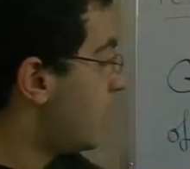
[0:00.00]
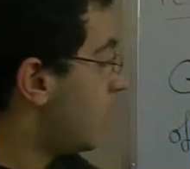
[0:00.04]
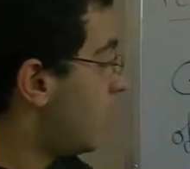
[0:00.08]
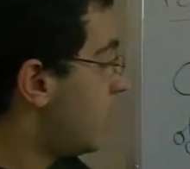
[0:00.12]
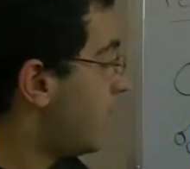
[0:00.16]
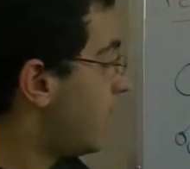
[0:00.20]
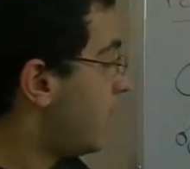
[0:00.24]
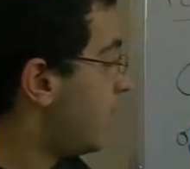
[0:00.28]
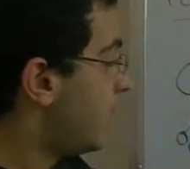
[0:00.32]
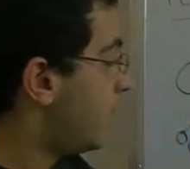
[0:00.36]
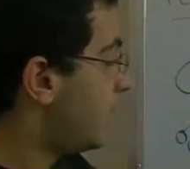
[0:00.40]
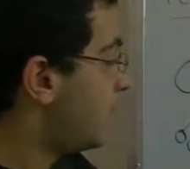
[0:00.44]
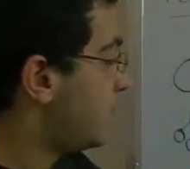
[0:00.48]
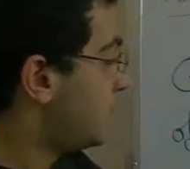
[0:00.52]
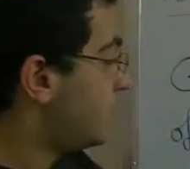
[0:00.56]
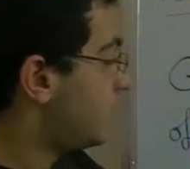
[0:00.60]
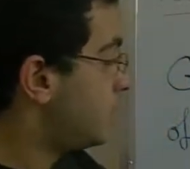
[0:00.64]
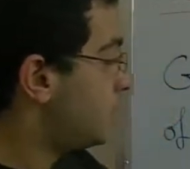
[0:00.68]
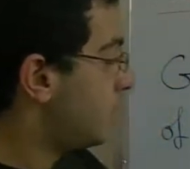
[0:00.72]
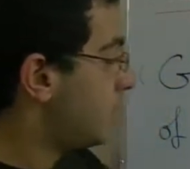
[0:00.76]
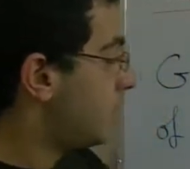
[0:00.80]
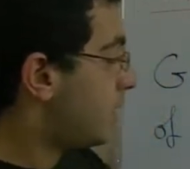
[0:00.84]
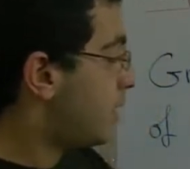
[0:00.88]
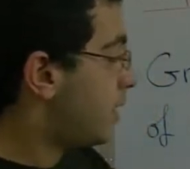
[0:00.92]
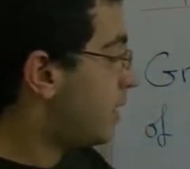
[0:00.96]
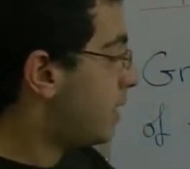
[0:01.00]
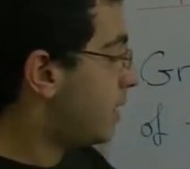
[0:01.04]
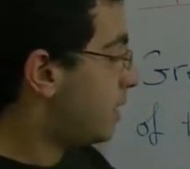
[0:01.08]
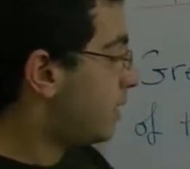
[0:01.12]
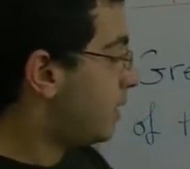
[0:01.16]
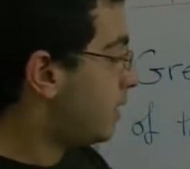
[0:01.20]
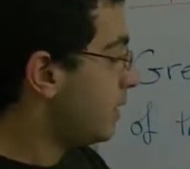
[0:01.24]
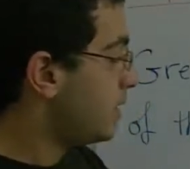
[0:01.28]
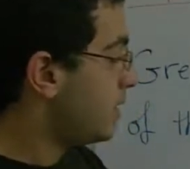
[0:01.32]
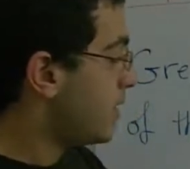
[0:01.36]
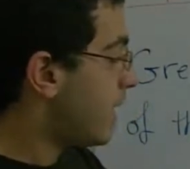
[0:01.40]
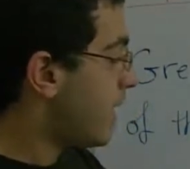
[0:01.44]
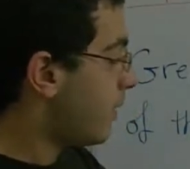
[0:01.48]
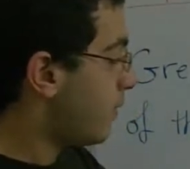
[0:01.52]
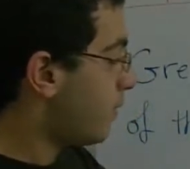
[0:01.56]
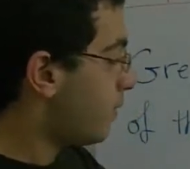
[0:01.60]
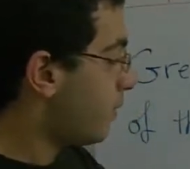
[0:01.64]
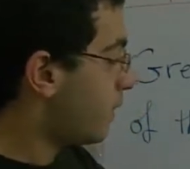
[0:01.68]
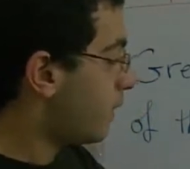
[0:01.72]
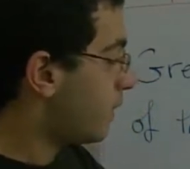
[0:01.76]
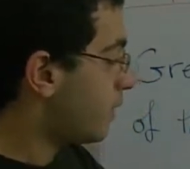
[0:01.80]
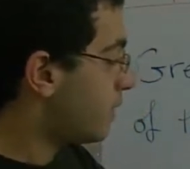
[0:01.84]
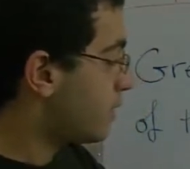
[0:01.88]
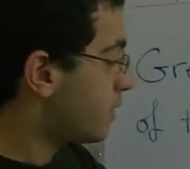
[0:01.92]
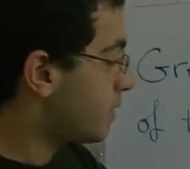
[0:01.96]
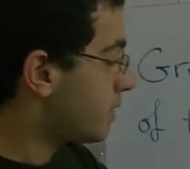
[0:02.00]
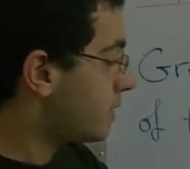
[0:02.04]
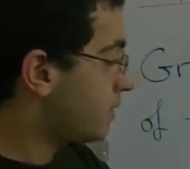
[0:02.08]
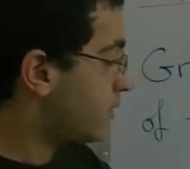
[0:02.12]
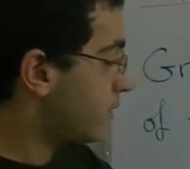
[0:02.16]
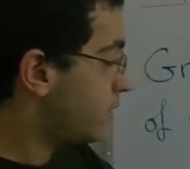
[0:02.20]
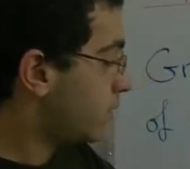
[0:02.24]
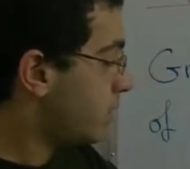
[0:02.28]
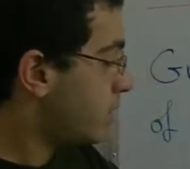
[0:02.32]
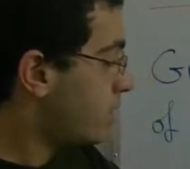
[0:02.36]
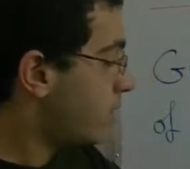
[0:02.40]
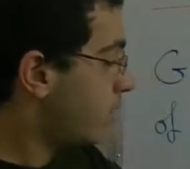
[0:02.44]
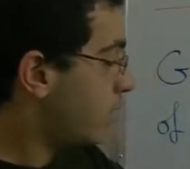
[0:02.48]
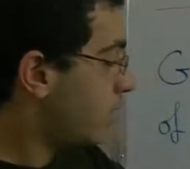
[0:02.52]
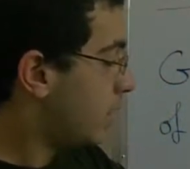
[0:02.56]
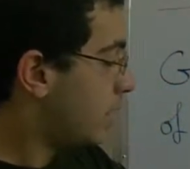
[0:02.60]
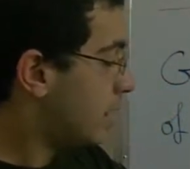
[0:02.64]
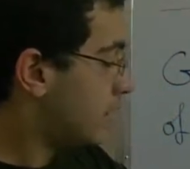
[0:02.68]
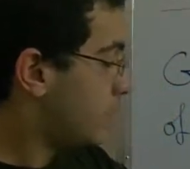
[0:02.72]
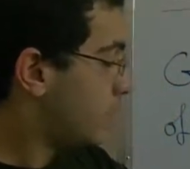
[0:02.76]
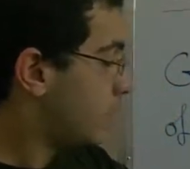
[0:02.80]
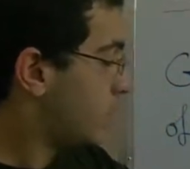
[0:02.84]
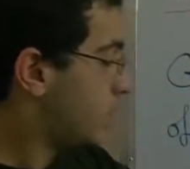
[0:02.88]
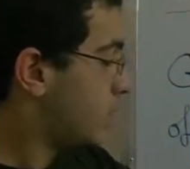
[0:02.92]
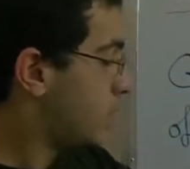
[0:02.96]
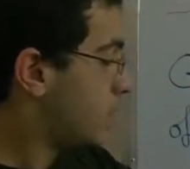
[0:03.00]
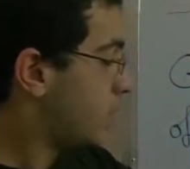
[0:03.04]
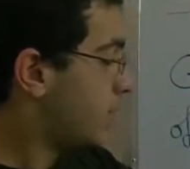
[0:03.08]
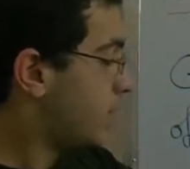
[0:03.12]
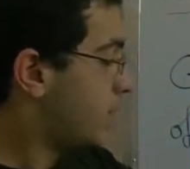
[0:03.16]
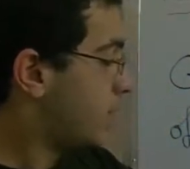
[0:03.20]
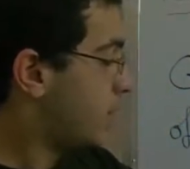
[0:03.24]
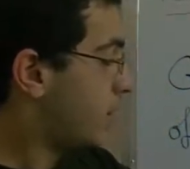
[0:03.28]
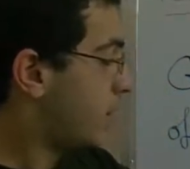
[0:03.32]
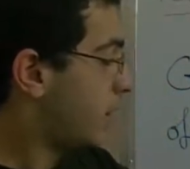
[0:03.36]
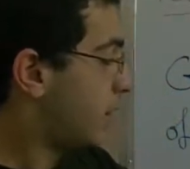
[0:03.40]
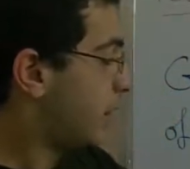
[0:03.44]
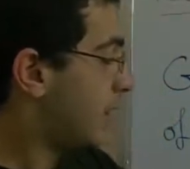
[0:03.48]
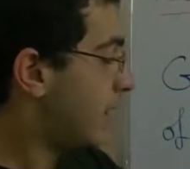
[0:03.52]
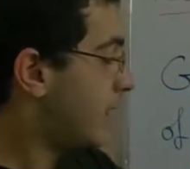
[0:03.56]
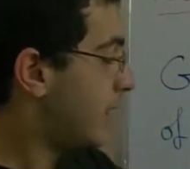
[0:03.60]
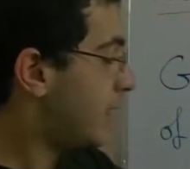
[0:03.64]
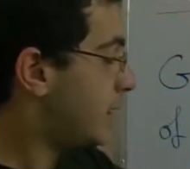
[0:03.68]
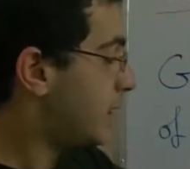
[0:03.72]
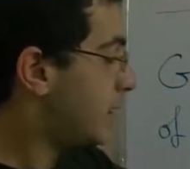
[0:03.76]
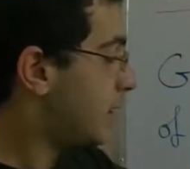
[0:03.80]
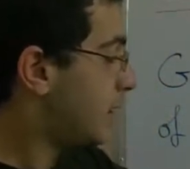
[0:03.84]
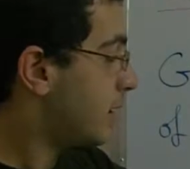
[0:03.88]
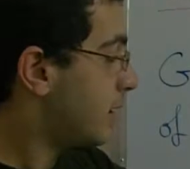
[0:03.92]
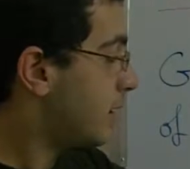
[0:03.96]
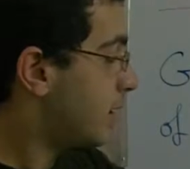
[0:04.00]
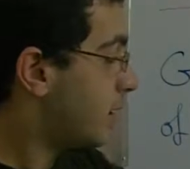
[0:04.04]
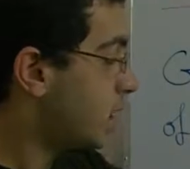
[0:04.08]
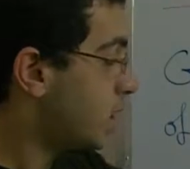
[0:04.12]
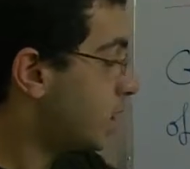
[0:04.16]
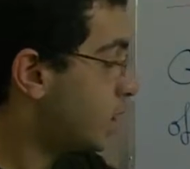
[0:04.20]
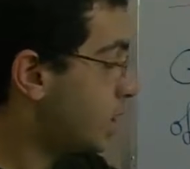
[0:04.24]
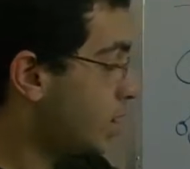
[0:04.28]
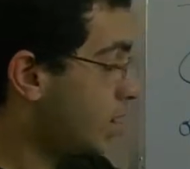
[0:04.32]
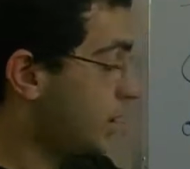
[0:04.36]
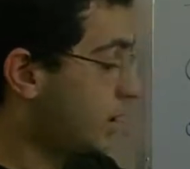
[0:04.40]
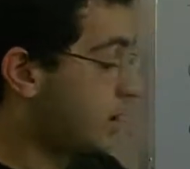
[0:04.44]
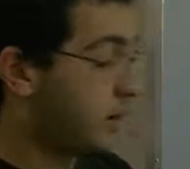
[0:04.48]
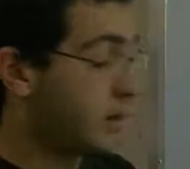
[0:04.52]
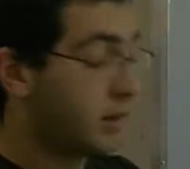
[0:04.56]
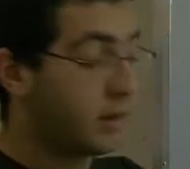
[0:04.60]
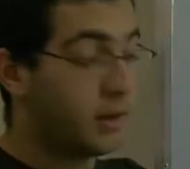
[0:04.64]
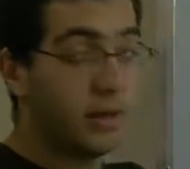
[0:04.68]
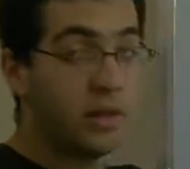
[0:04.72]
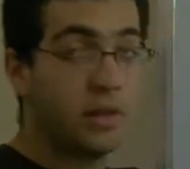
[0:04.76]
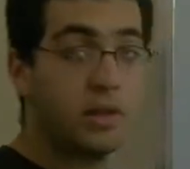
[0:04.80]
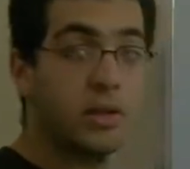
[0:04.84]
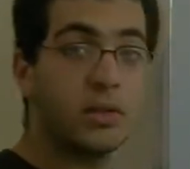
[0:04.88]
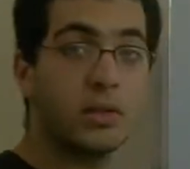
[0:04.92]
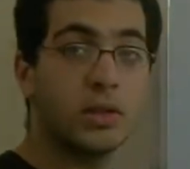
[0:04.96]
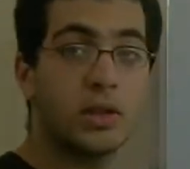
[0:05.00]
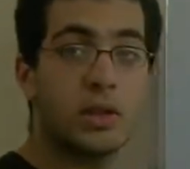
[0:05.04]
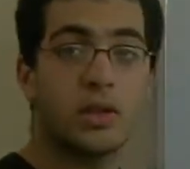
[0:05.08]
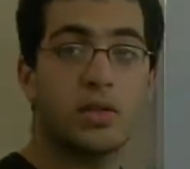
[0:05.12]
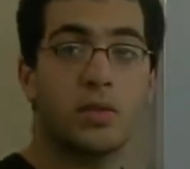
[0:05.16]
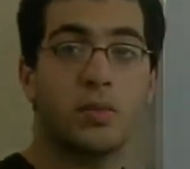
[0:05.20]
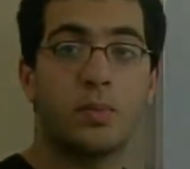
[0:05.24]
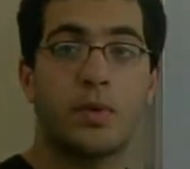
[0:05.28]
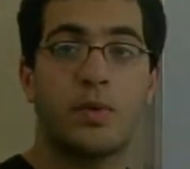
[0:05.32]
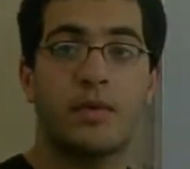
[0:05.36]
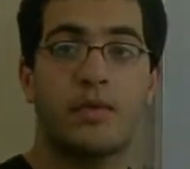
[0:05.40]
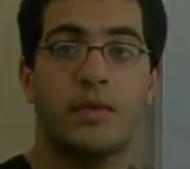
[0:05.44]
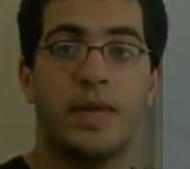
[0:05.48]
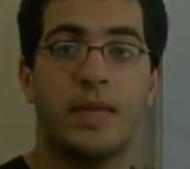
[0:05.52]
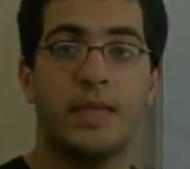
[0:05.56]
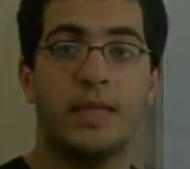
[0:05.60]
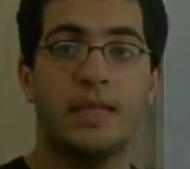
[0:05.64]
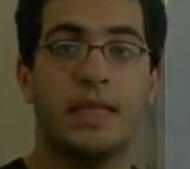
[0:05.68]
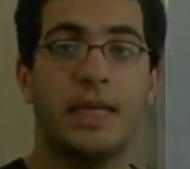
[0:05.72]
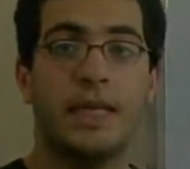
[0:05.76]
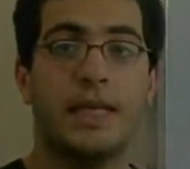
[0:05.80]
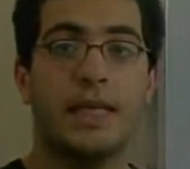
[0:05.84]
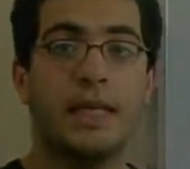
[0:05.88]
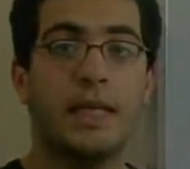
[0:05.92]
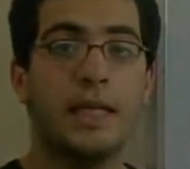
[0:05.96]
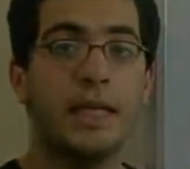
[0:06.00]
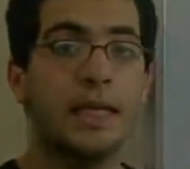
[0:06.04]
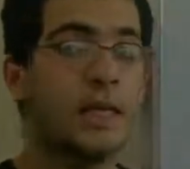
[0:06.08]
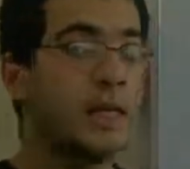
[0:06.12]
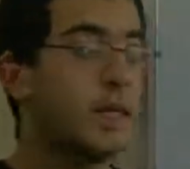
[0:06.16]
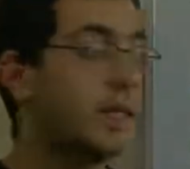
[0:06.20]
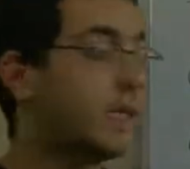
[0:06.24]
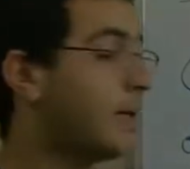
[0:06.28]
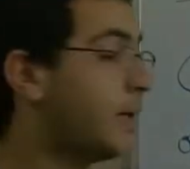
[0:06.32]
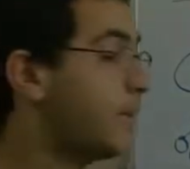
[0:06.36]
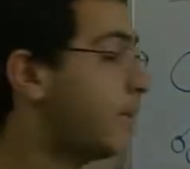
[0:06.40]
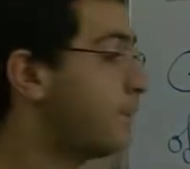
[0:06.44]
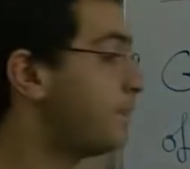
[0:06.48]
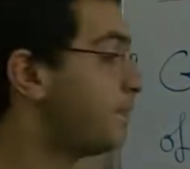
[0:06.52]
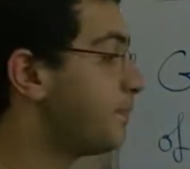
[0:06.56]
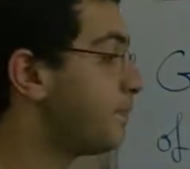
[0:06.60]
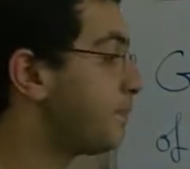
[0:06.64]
and uh, this apparatus is put, is put over a glass sheet in order to prevent any um,